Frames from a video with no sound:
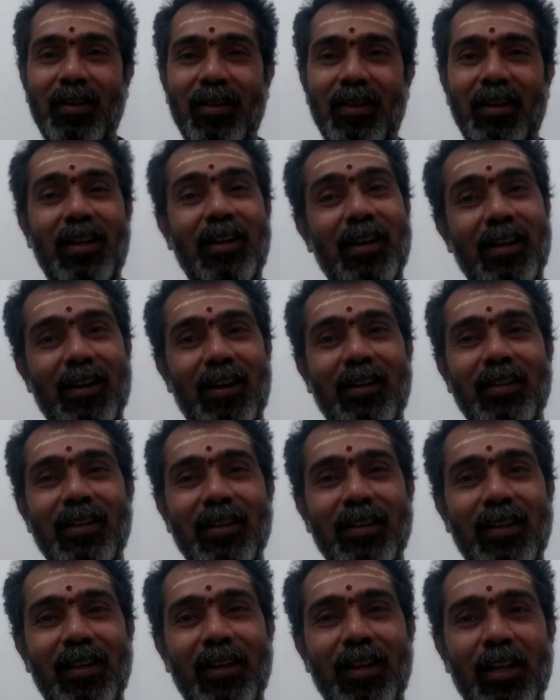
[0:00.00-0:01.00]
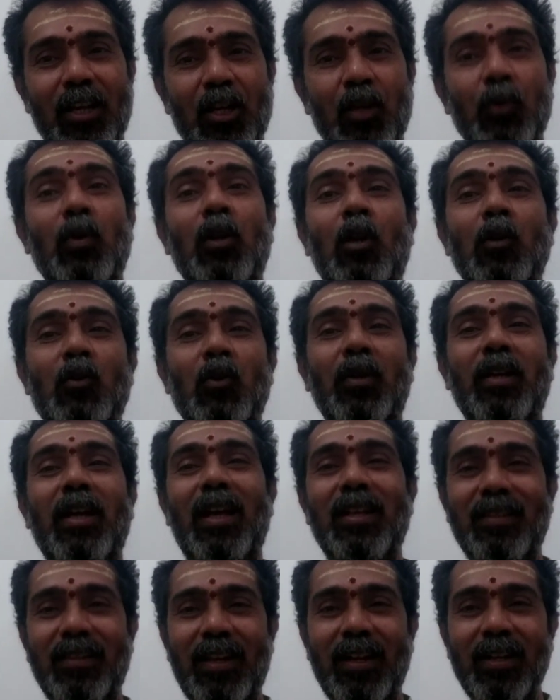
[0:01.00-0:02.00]
And accordingly, you will also
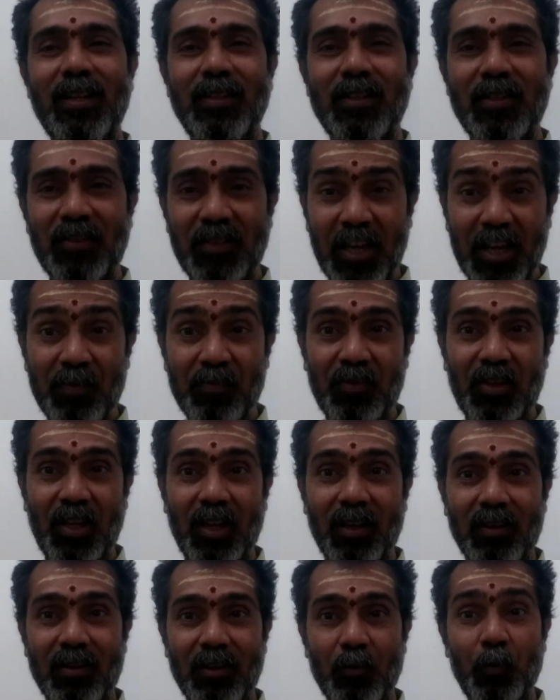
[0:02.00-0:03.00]
cascading the same thing